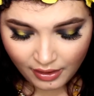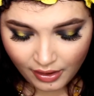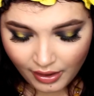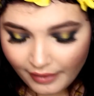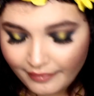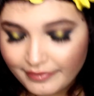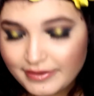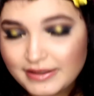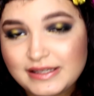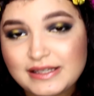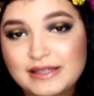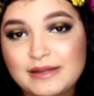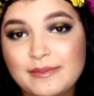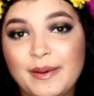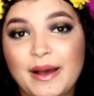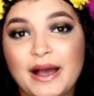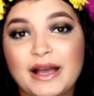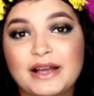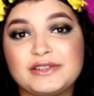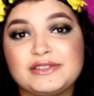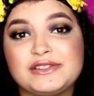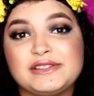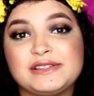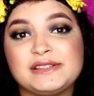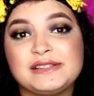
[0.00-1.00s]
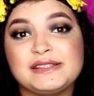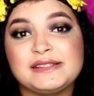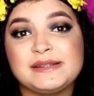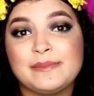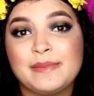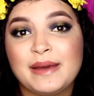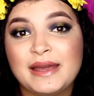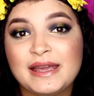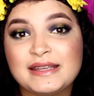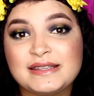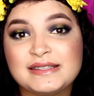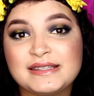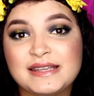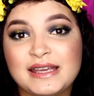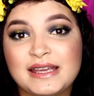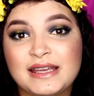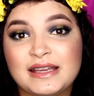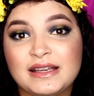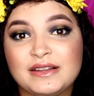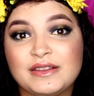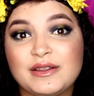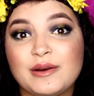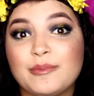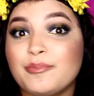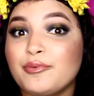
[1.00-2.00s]
Obviously the packaging is
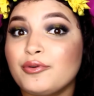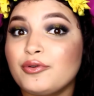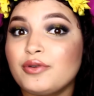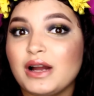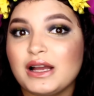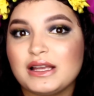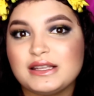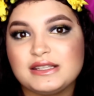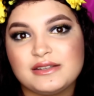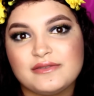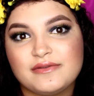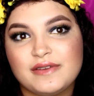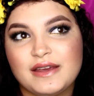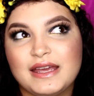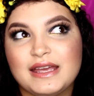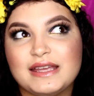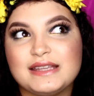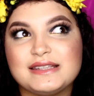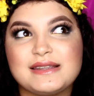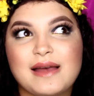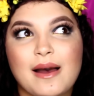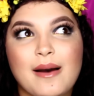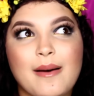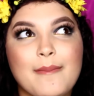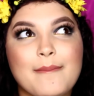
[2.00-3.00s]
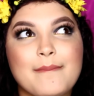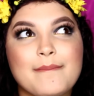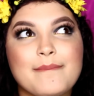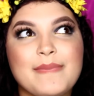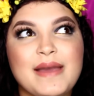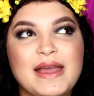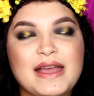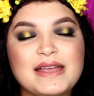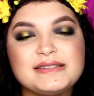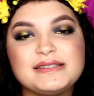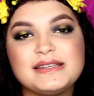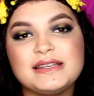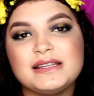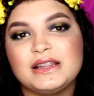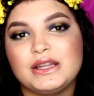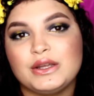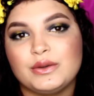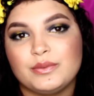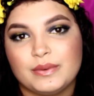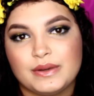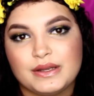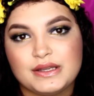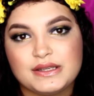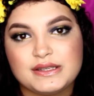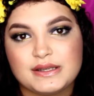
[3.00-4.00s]
amazing, the price of it is
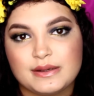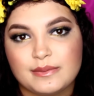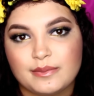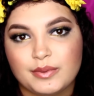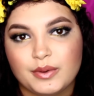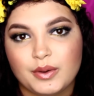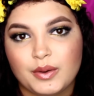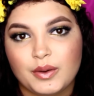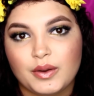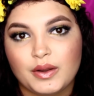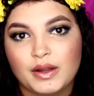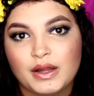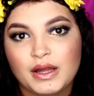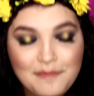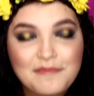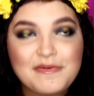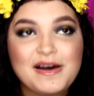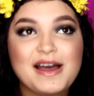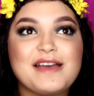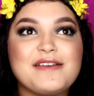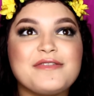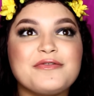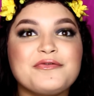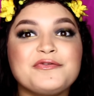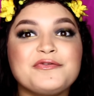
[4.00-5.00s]
amazingly reasonable. My